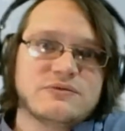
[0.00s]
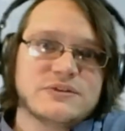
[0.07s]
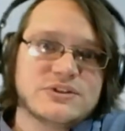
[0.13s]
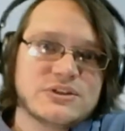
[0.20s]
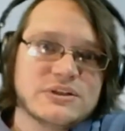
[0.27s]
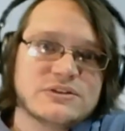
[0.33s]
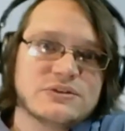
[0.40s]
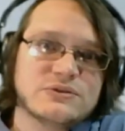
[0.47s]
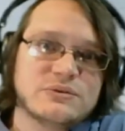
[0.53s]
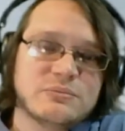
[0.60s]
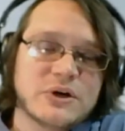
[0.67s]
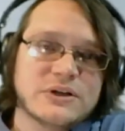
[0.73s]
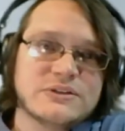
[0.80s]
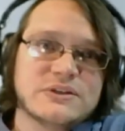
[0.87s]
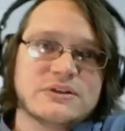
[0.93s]
Vincenzo
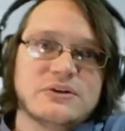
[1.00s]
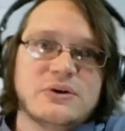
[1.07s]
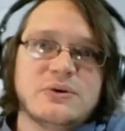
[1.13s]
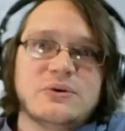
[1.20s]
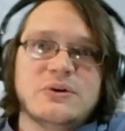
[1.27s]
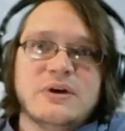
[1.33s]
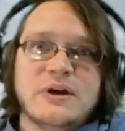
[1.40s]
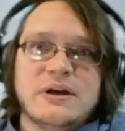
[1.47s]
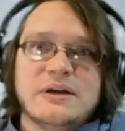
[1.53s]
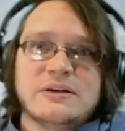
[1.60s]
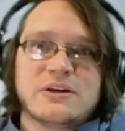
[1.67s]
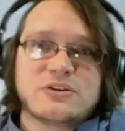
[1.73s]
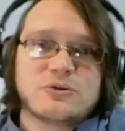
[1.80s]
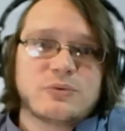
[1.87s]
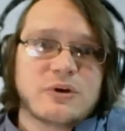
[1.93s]
DiMarzo,
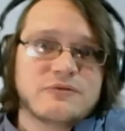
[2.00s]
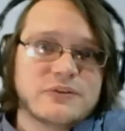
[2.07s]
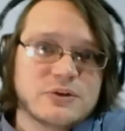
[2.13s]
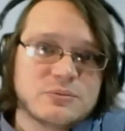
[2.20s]
Dr. Raphael